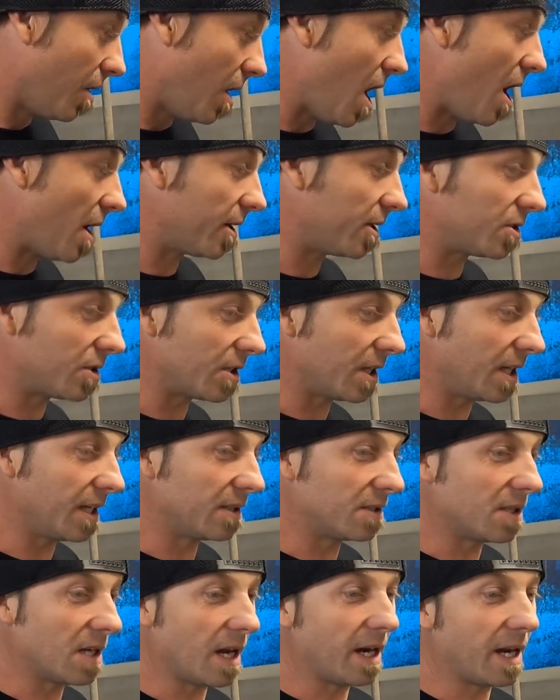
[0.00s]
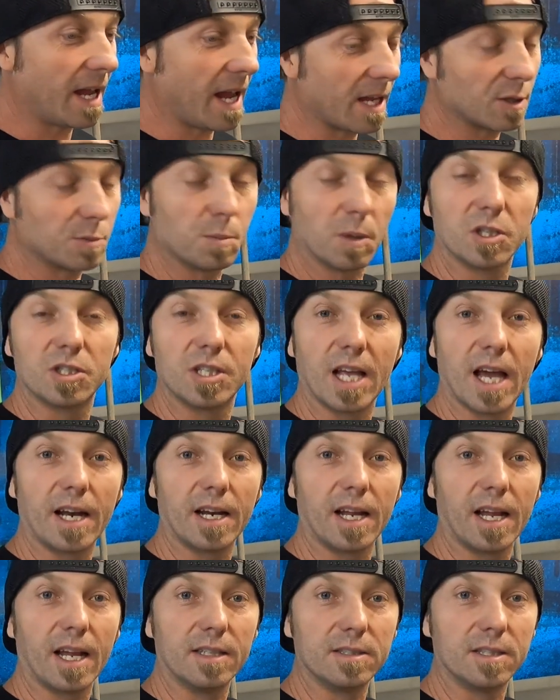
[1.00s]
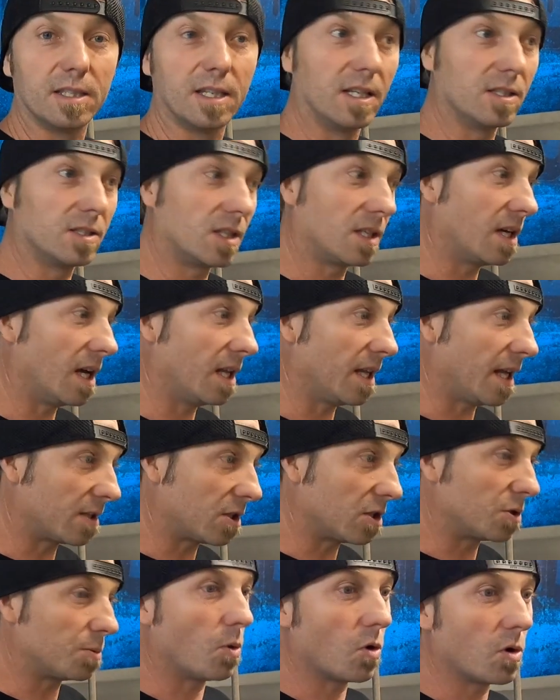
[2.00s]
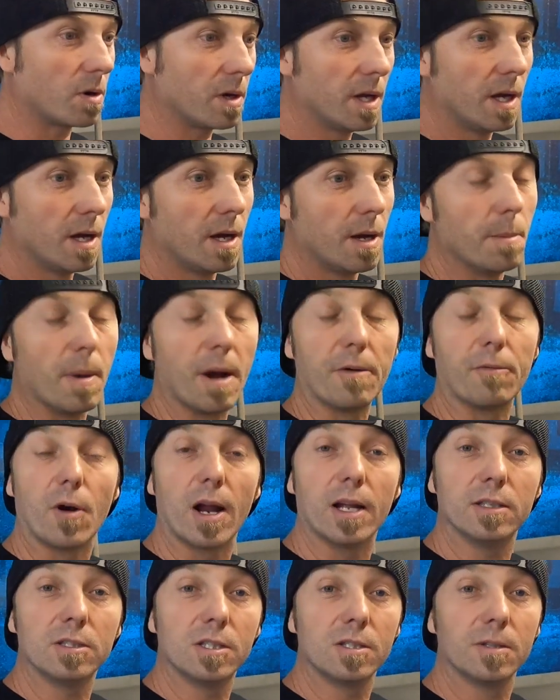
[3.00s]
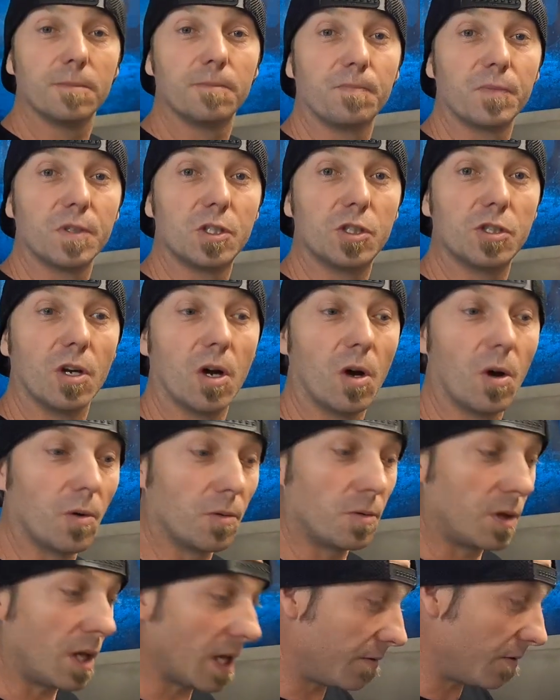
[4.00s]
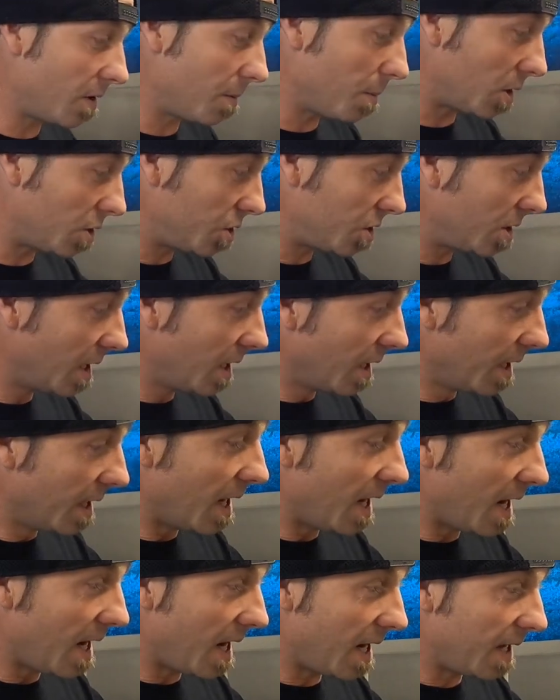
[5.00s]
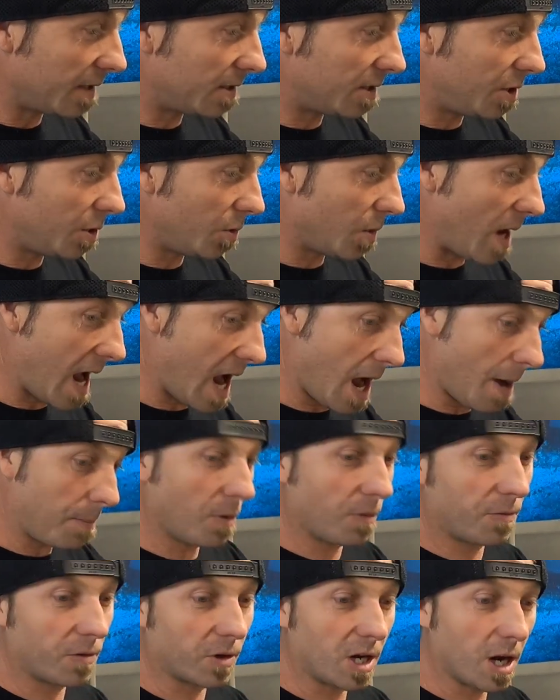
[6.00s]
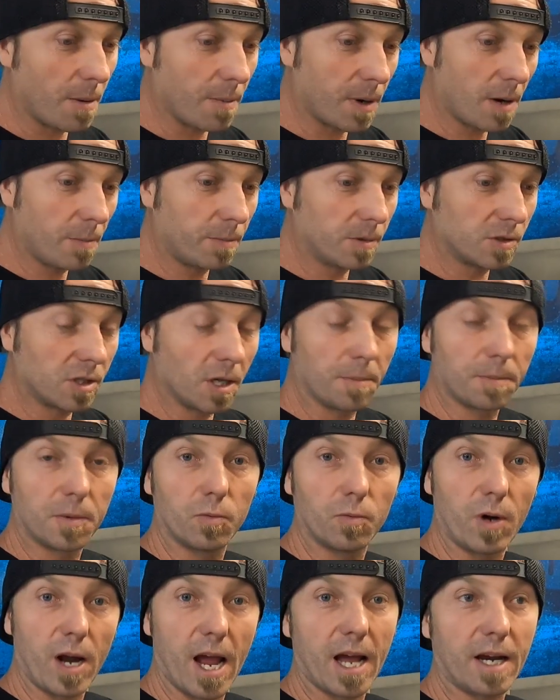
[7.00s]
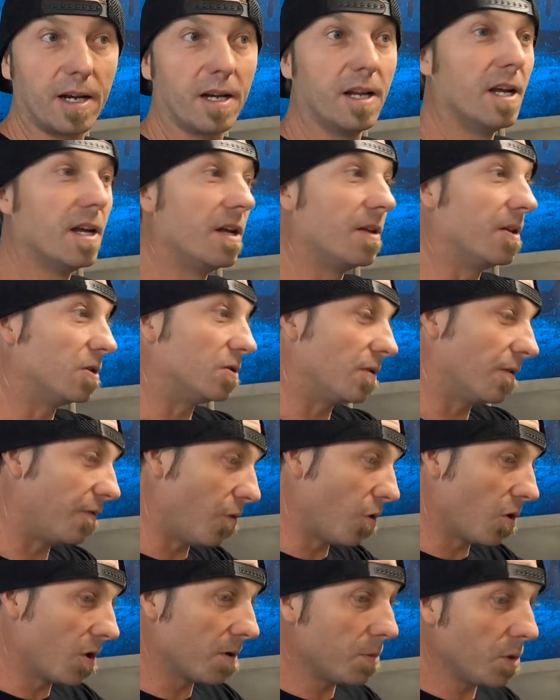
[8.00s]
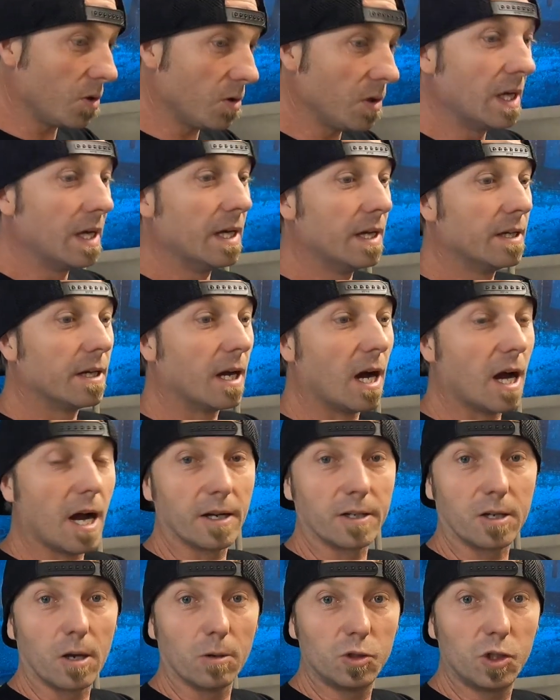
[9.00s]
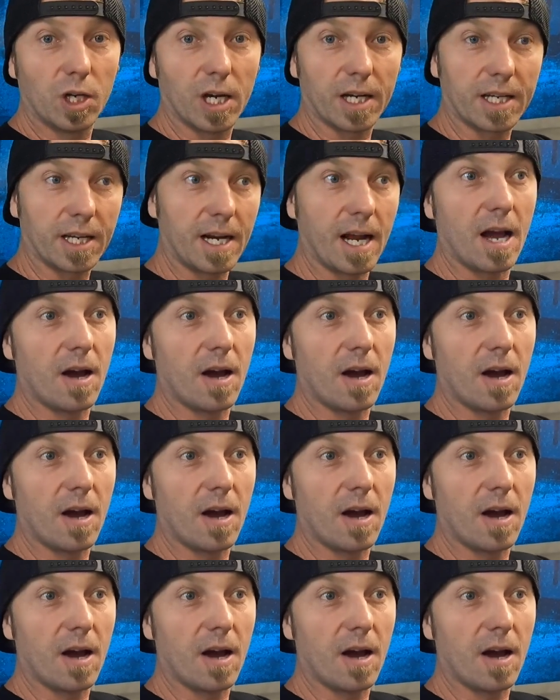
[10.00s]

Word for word: honestly, it's not as much that as it is I like to support my friends. So thank you very much uh, to Happel for coming up with something rad that's affordable. Uh, go check it